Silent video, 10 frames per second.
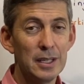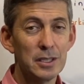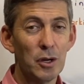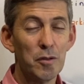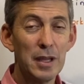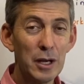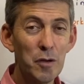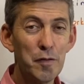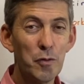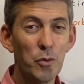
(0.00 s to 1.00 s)
So thank
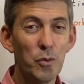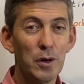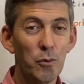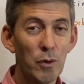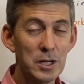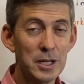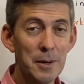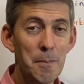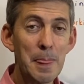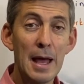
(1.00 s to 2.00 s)
you for
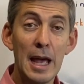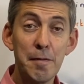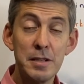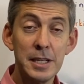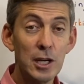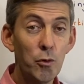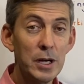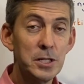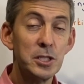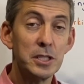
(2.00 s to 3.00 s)
watching. If there's any
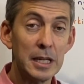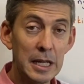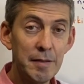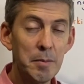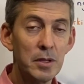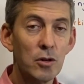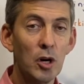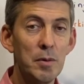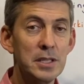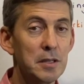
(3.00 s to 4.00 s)
questions, leave them in the
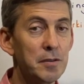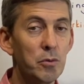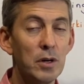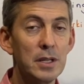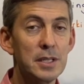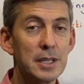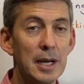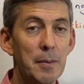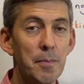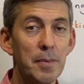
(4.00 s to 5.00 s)
comments if you want
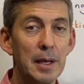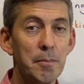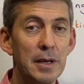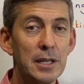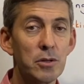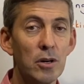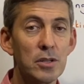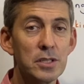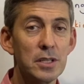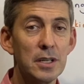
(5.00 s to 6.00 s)
me to
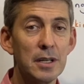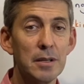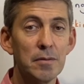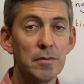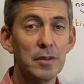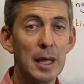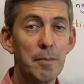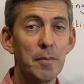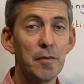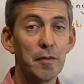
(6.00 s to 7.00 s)
answer
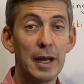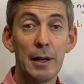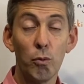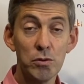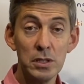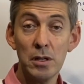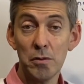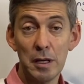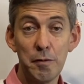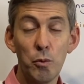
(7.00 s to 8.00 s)
them. And
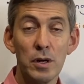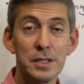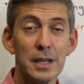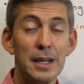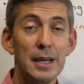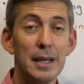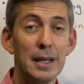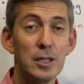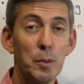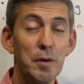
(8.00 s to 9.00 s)
also if you want
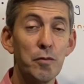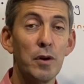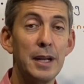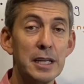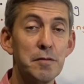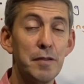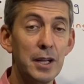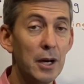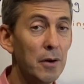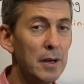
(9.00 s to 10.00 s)
a topic for a next
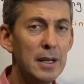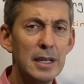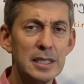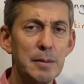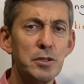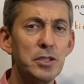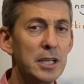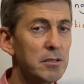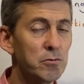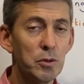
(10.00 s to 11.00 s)
video, some
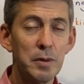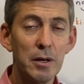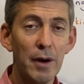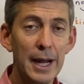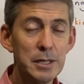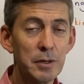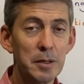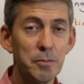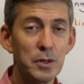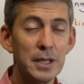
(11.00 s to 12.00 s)
suggestions would be great. We
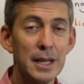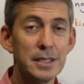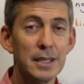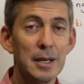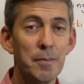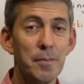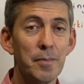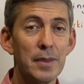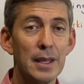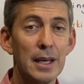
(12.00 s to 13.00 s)
can put that
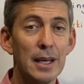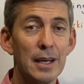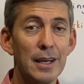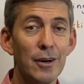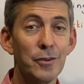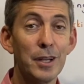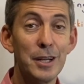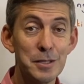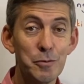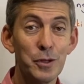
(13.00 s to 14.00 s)
on the
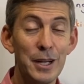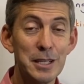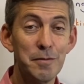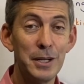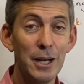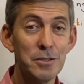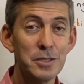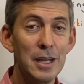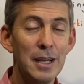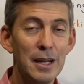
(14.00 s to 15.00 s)
list for the next
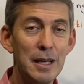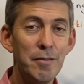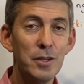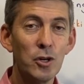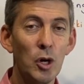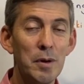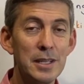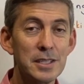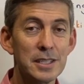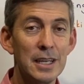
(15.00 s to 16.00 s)
videos. Leave it in the
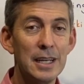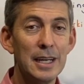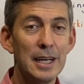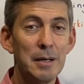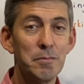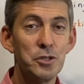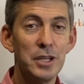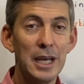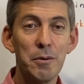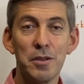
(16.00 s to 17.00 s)
comments,
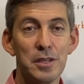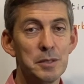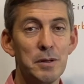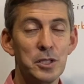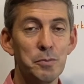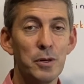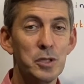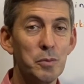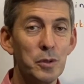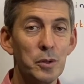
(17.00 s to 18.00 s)
share with as much as
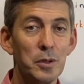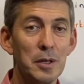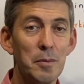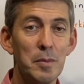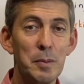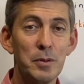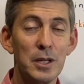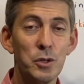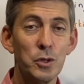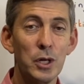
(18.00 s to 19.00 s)
possible people
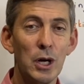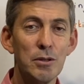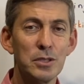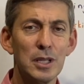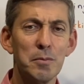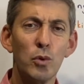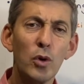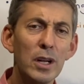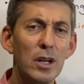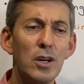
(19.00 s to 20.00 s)
that you know, so that
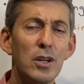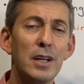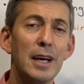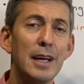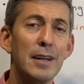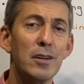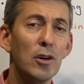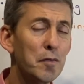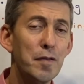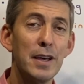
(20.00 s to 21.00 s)
more can learn and
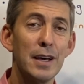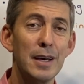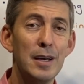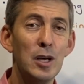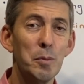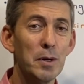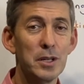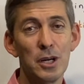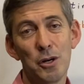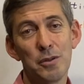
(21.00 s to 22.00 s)
not fear, but
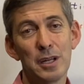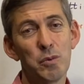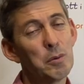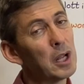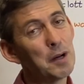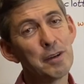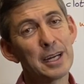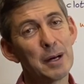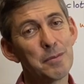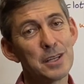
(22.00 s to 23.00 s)
know that we will
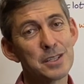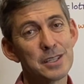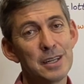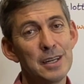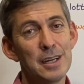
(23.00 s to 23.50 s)
overcome this.